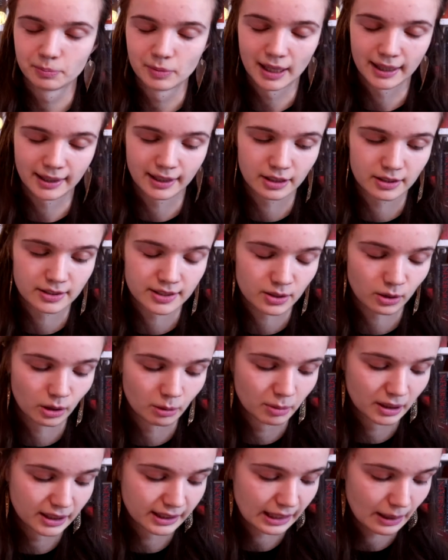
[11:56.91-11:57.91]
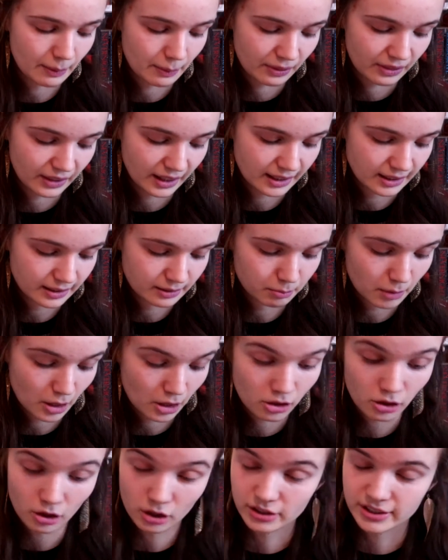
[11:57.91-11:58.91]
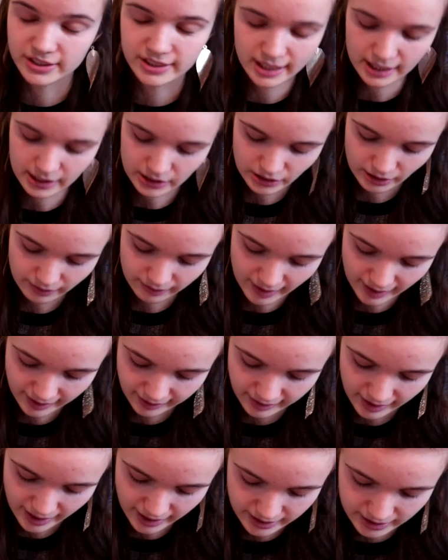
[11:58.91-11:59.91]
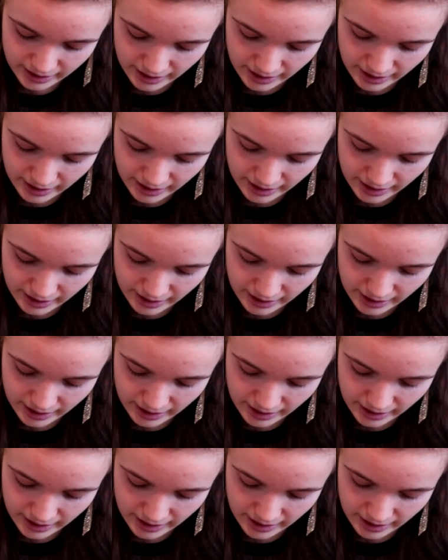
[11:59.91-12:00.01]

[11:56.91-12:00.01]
like scribble down my thoughts and stuff like that.